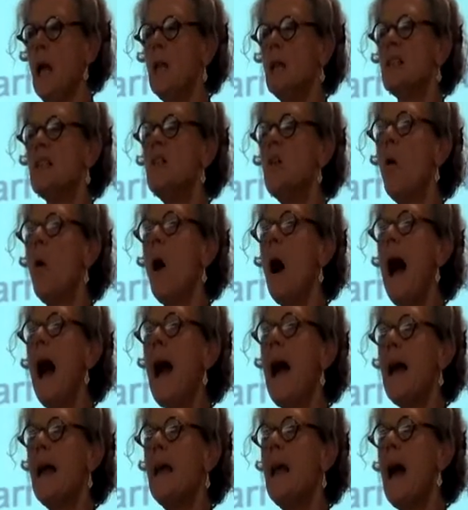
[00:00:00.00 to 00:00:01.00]
So
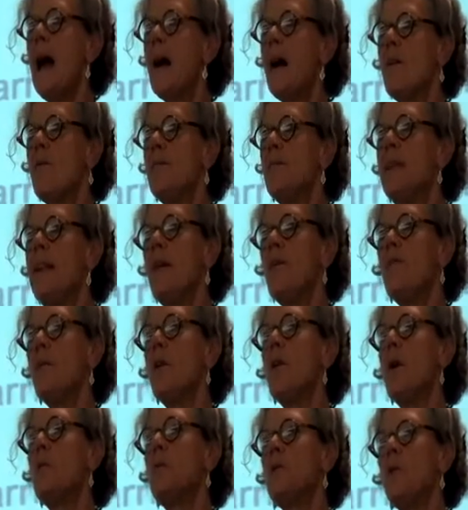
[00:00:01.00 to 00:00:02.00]
I have
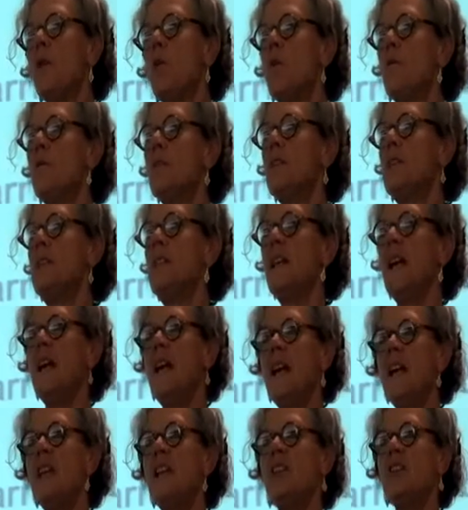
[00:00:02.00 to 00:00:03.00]
developed over the
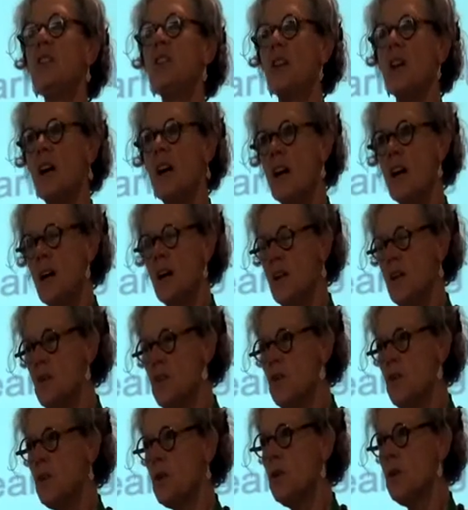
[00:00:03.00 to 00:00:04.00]
age a
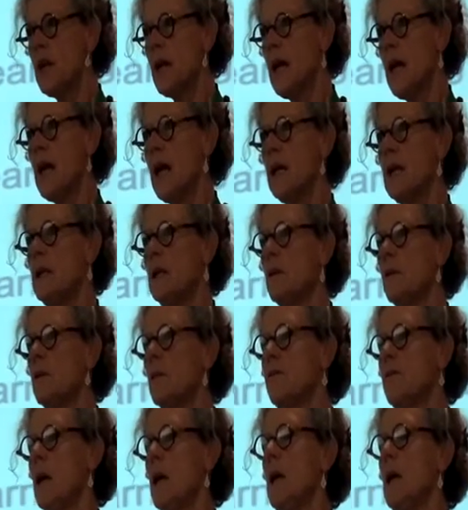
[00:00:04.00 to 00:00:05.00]
certain kind of
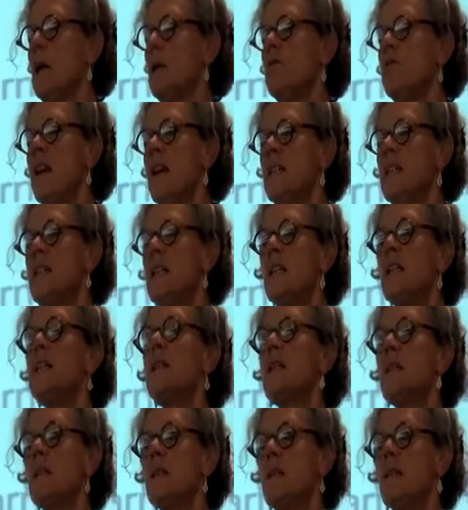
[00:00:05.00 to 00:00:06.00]

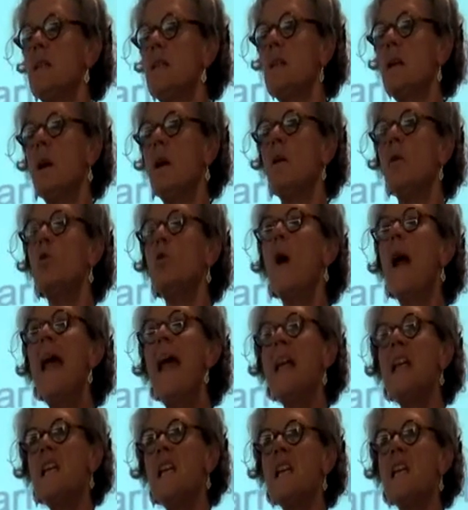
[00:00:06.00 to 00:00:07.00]
resistance to
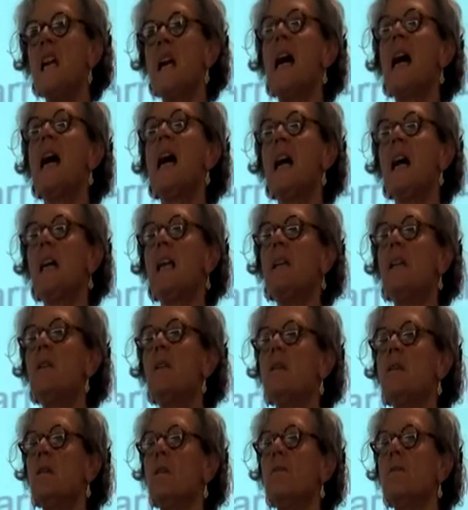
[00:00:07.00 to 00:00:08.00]
any kind
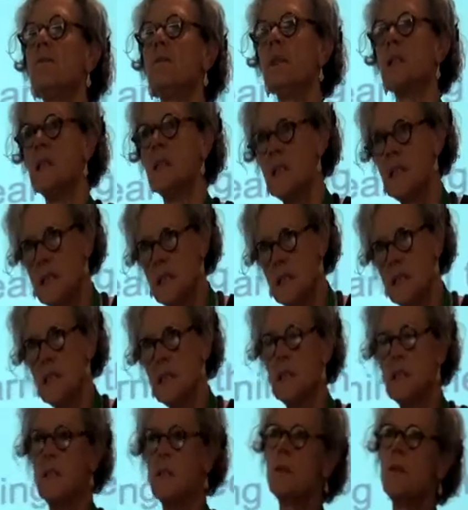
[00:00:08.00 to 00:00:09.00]
of
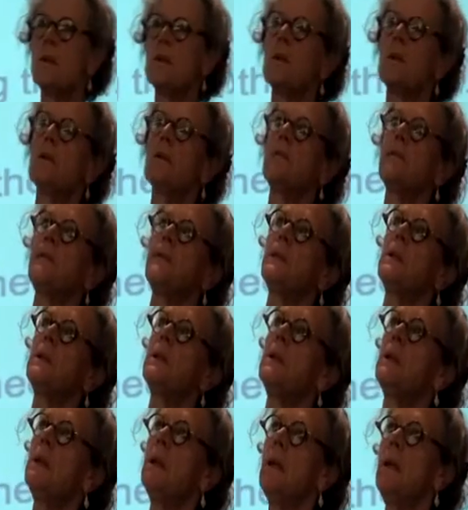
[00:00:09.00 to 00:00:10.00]
sort of
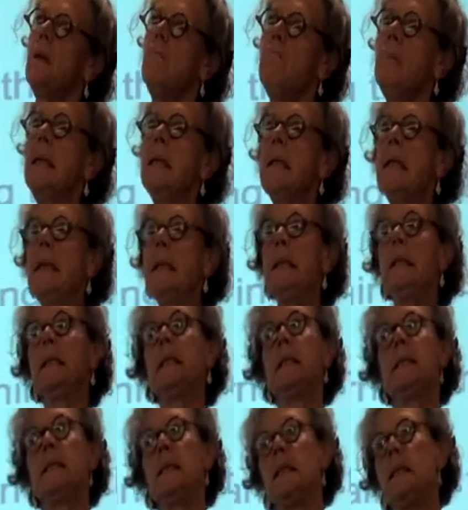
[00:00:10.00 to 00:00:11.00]

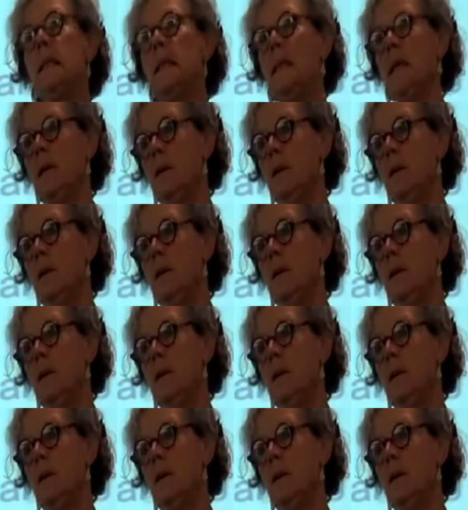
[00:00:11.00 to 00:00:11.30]
militancy,